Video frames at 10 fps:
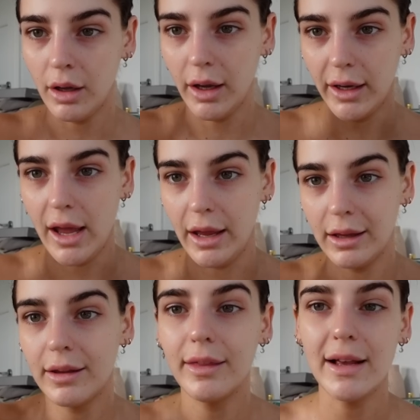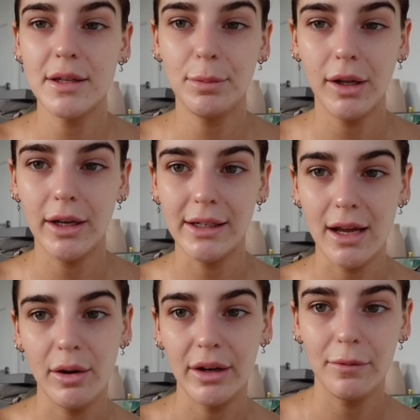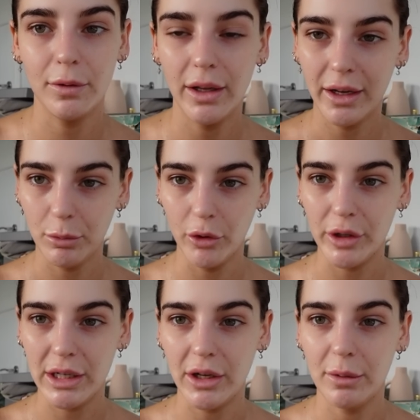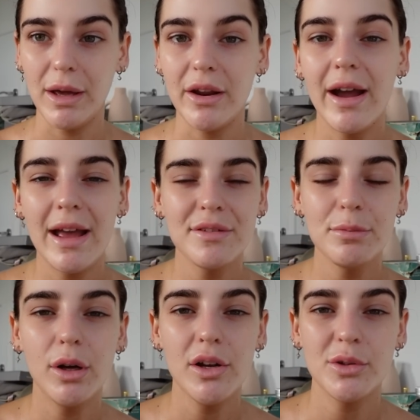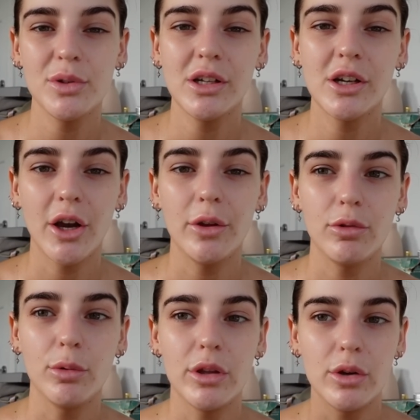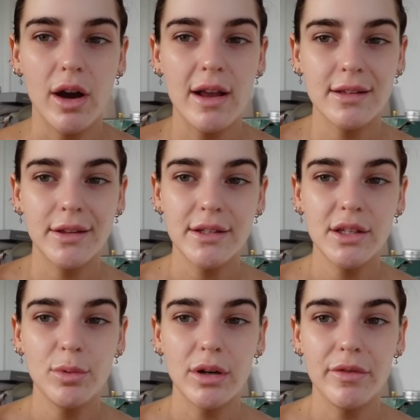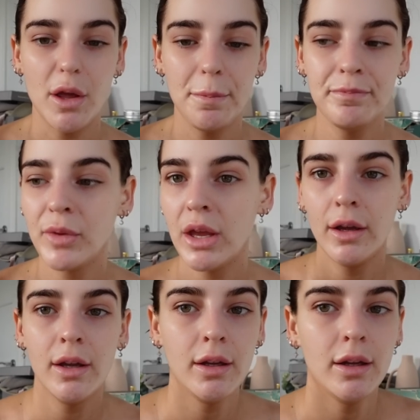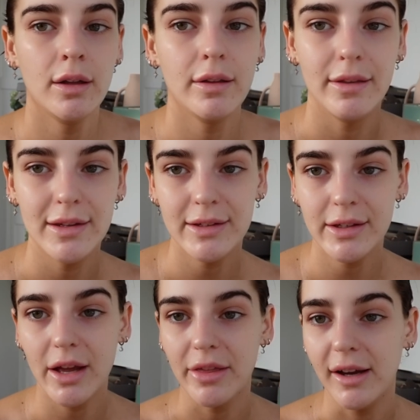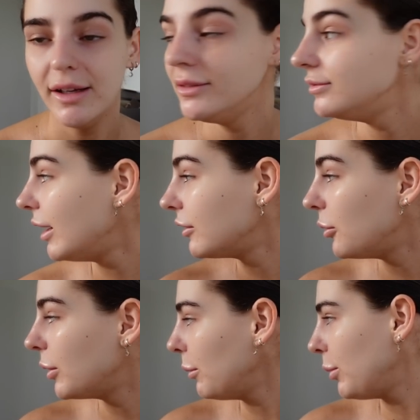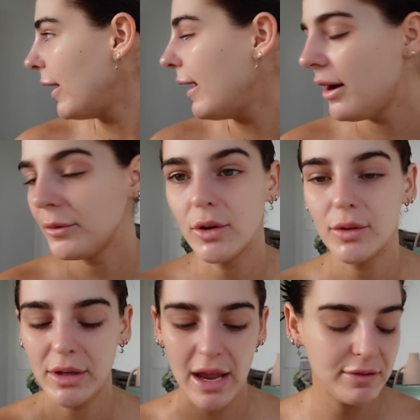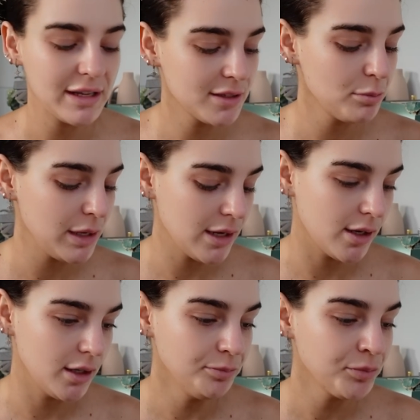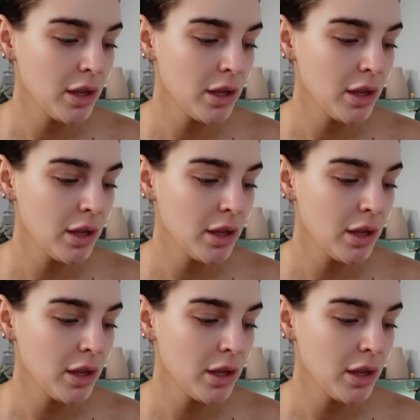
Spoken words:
Okay, that's applied now and I feel like I'm already looking better. I have some parcels I can go through with you guys. This is one of them. This is another. I've got one up there. I've had some PR.